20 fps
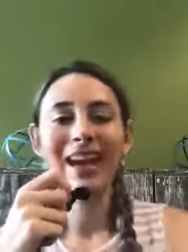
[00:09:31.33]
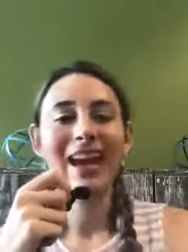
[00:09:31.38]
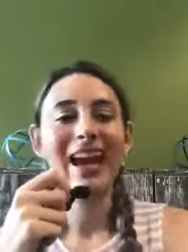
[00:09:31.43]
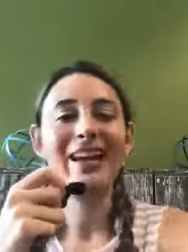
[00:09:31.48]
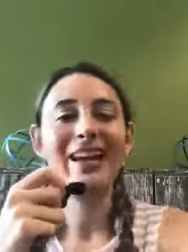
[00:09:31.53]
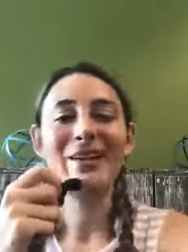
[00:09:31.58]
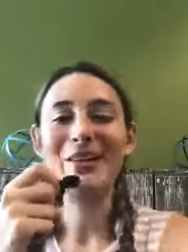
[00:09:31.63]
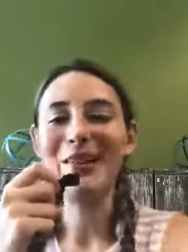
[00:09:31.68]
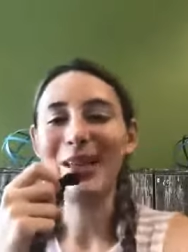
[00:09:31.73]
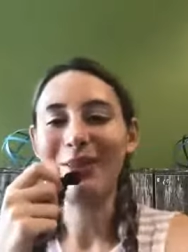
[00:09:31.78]

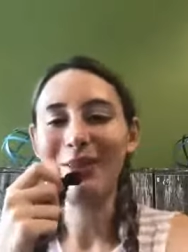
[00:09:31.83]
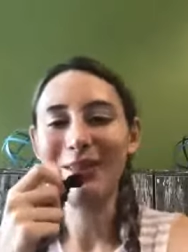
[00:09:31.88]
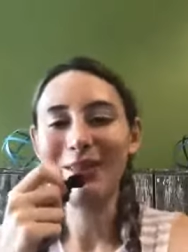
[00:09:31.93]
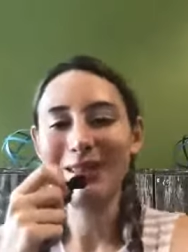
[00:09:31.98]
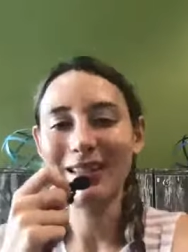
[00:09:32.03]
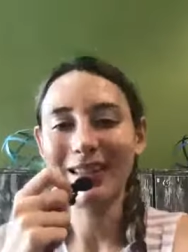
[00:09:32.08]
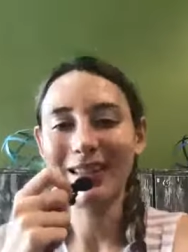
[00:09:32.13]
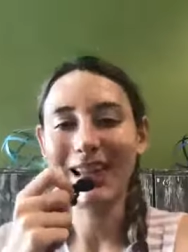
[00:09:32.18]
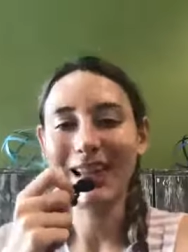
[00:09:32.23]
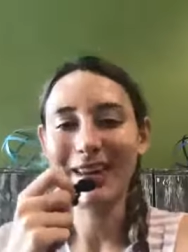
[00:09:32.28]
I know that
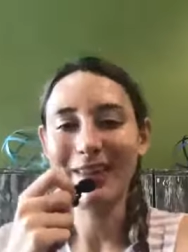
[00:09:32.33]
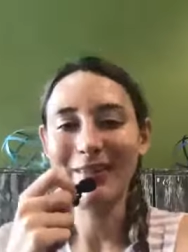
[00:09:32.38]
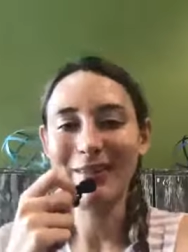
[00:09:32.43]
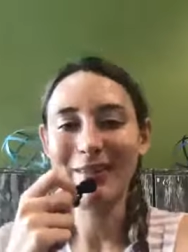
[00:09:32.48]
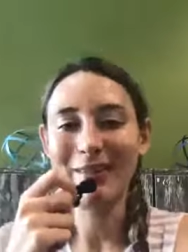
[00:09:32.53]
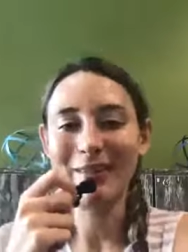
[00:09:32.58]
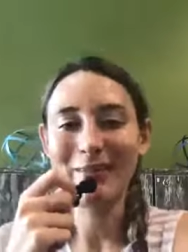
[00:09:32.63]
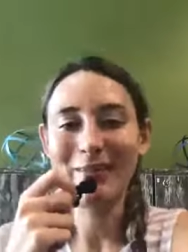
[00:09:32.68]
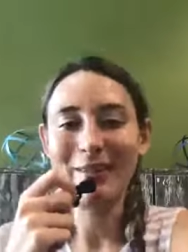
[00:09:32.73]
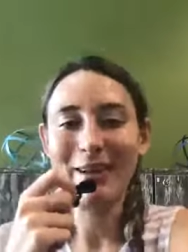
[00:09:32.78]
was a kind
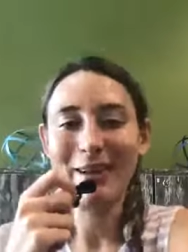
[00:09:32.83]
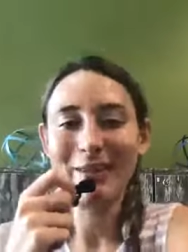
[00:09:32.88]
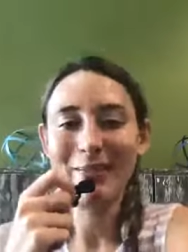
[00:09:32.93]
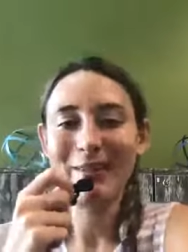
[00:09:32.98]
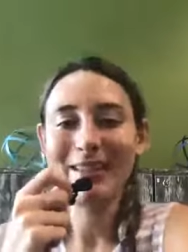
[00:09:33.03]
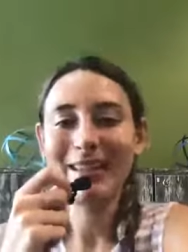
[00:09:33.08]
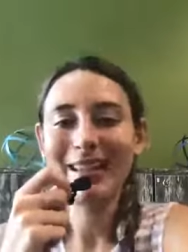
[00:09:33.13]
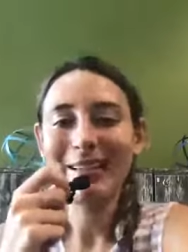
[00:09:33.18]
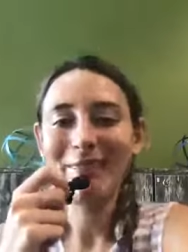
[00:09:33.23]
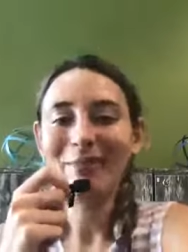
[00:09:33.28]
of a random
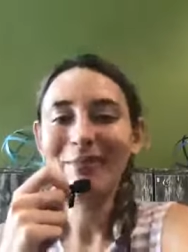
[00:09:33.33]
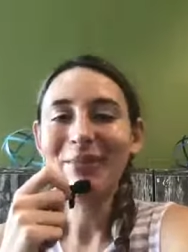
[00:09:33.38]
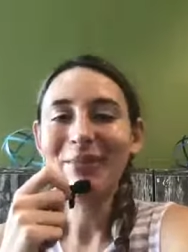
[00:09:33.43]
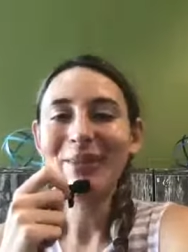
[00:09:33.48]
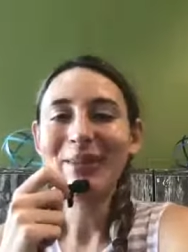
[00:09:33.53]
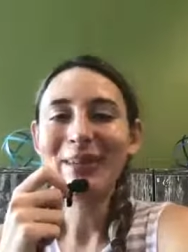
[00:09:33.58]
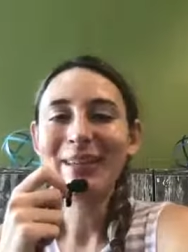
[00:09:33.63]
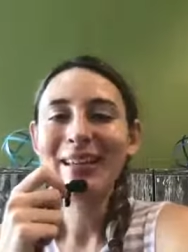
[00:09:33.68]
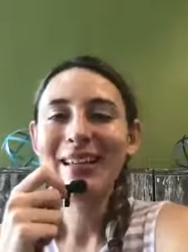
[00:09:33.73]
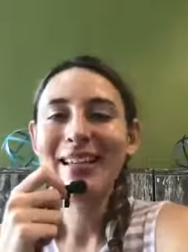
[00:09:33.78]

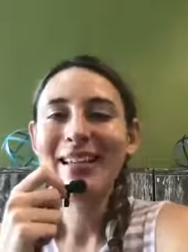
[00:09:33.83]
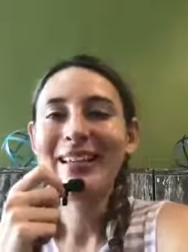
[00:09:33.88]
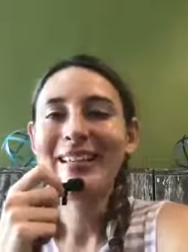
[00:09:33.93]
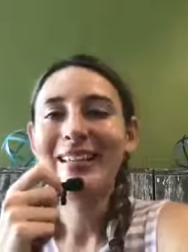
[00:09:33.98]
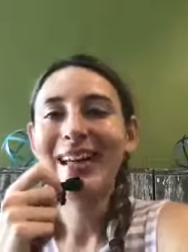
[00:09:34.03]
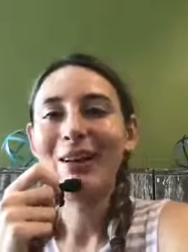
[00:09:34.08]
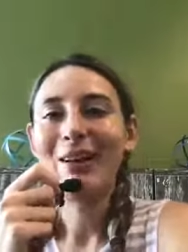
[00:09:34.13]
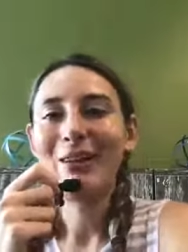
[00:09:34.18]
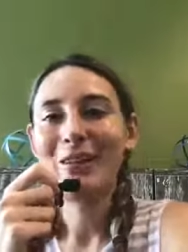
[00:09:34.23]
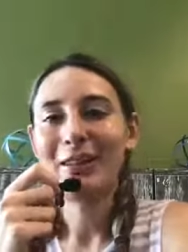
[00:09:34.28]
example.
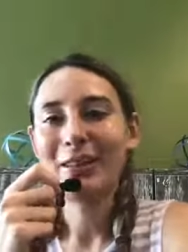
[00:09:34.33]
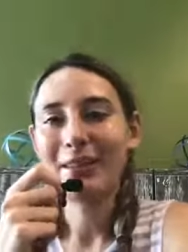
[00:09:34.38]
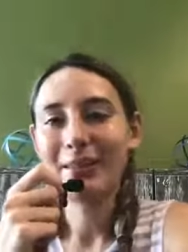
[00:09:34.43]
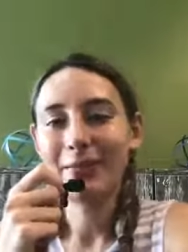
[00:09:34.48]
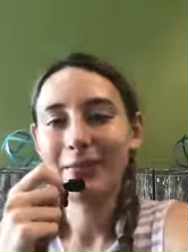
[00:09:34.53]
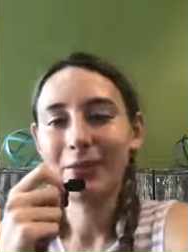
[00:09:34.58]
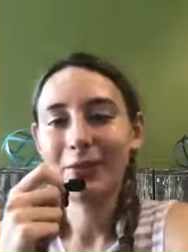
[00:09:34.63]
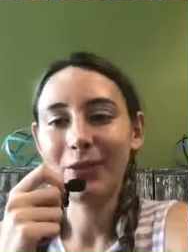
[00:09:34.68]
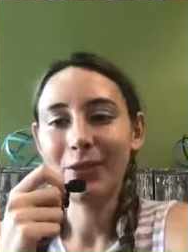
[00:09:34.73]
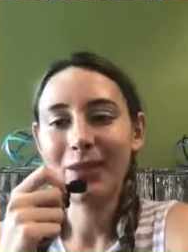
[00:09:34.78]
That was just
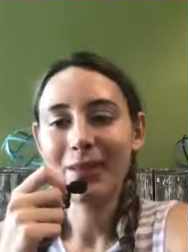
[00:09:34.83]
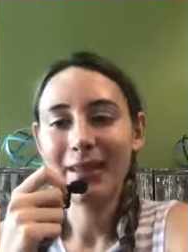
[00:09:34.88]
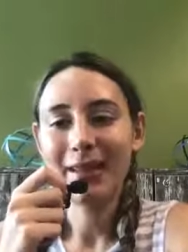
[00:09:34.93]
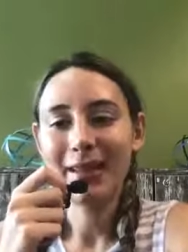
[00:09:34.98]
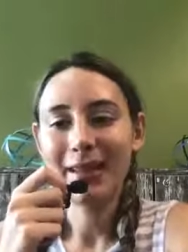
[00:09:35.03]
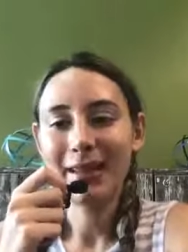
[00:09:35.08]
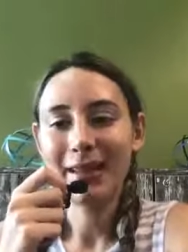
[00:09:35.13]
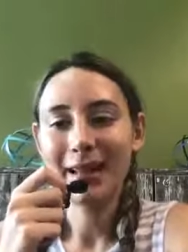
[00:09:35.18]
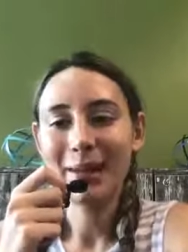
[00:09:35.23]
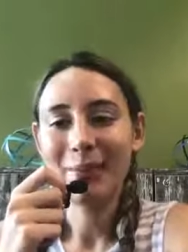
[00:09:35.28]
the first
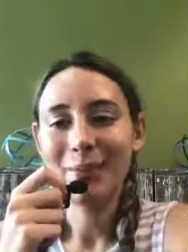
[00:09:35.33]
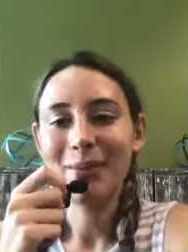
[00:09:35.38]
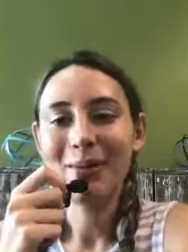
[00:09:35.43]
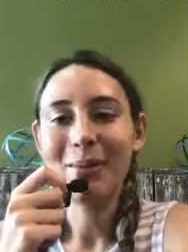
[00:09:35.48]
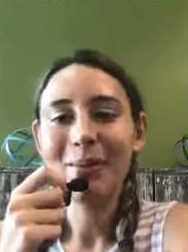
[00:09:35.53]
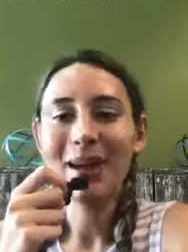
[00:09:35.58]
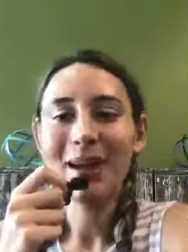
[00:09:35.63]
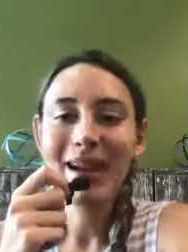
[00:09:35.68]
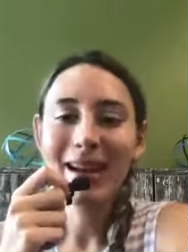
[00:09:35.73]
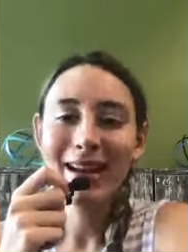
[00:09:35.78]
thing that came to my
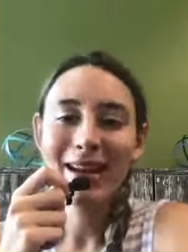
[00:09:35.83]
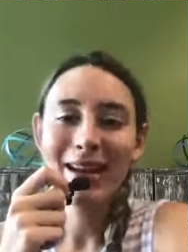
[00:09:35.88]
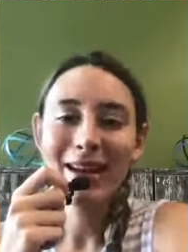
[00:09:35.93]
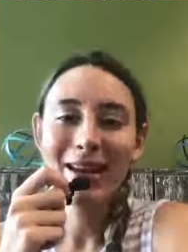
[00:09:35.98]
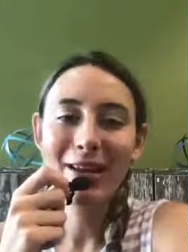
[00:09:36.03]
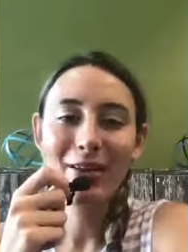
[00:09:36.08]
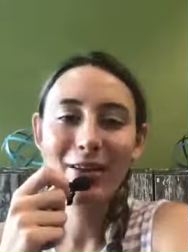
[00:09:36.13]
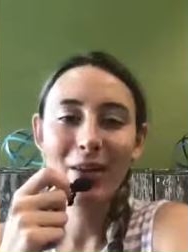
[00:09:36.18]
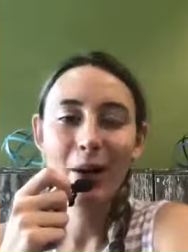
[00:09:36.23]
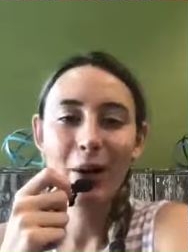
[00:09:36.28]
mind.
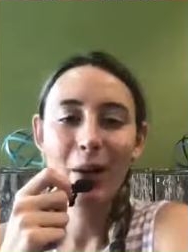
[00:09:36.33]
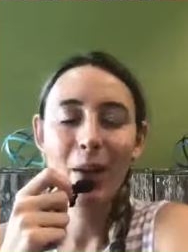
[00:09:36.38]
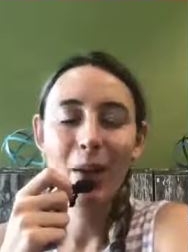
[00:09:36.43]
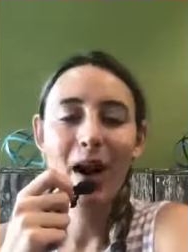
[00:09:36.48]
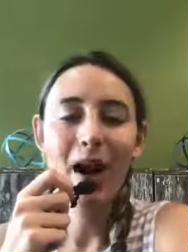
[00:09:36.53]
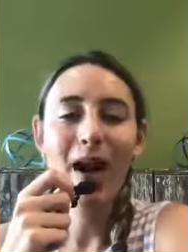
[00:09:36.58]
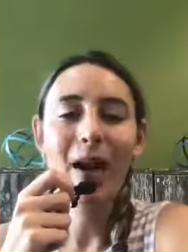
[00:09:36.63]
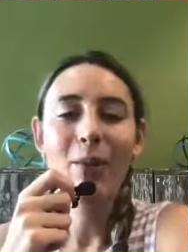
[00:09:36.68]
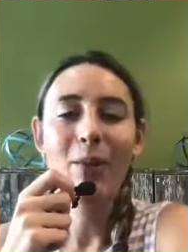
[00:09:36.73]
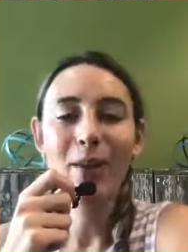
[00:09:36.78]
So
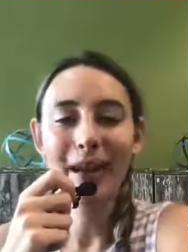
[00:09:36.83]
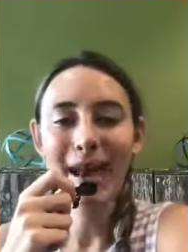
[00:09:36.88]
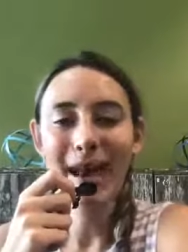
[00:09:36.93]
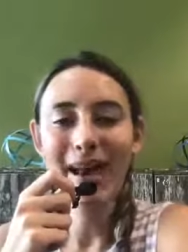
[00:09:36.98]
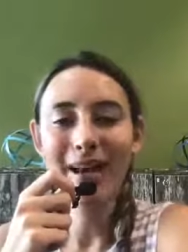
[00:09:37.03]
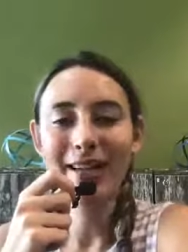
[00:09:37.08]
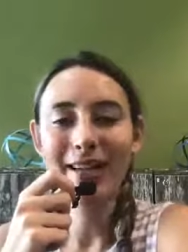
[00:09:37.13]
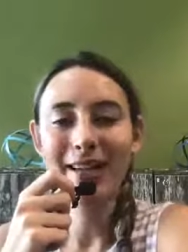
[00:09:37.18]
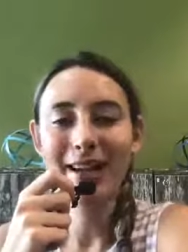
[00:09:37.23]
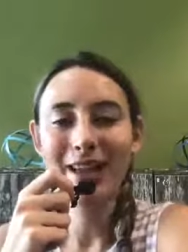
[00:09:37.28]
I went
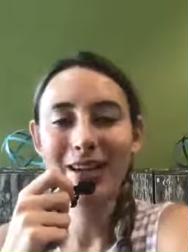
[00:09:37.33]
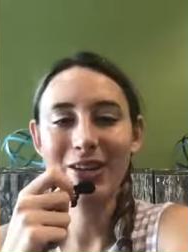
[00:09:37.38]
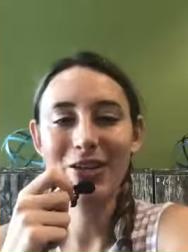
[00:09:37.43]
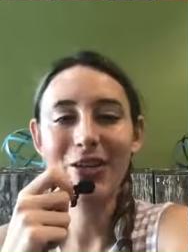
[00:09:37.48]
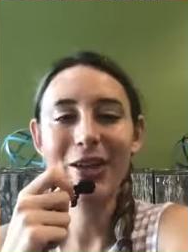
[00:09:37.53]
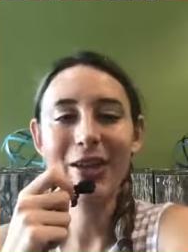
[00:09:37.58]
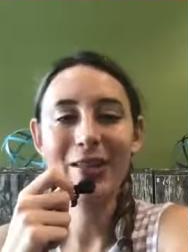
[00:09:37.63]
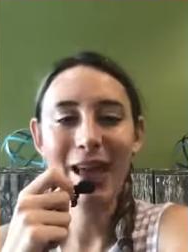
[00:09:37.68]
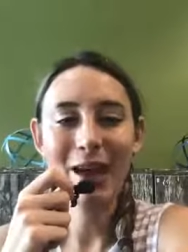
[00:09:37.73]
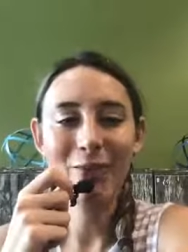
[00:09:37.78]
ahead and
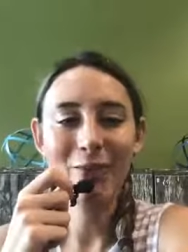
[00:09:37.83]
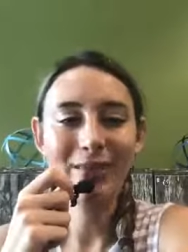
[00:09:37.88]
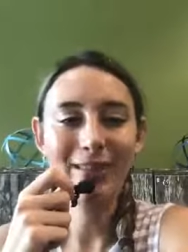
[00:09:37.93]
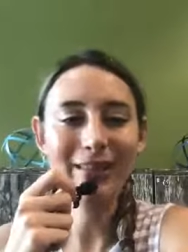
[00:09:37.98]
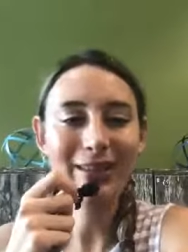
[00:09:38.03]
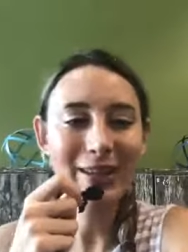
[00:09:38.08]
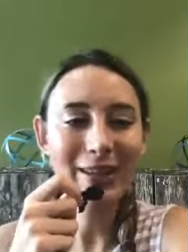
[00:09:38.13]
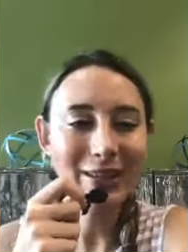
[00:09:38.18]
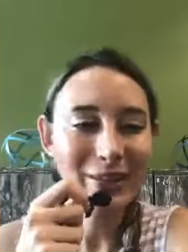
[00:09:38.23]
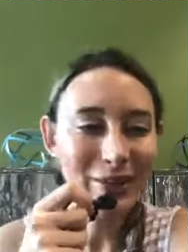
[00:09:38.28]
shared that with
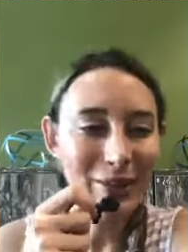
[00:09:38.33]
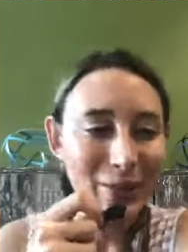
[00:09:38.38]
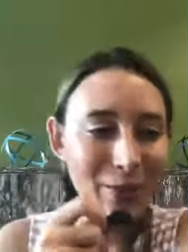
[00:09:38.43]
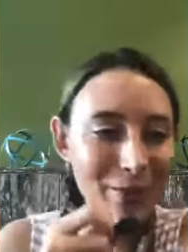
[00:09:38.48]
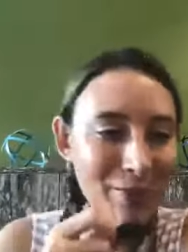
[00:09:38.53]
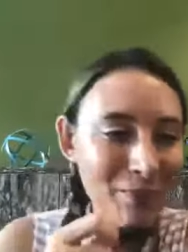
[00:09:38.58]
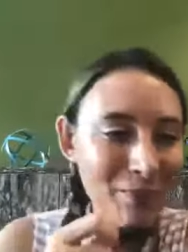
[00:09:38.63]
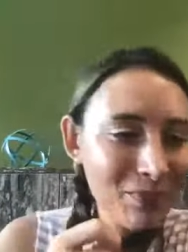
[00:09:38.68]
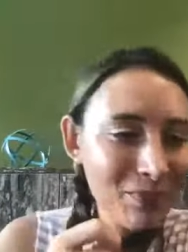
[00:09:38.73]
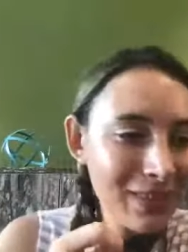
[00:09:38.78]
you.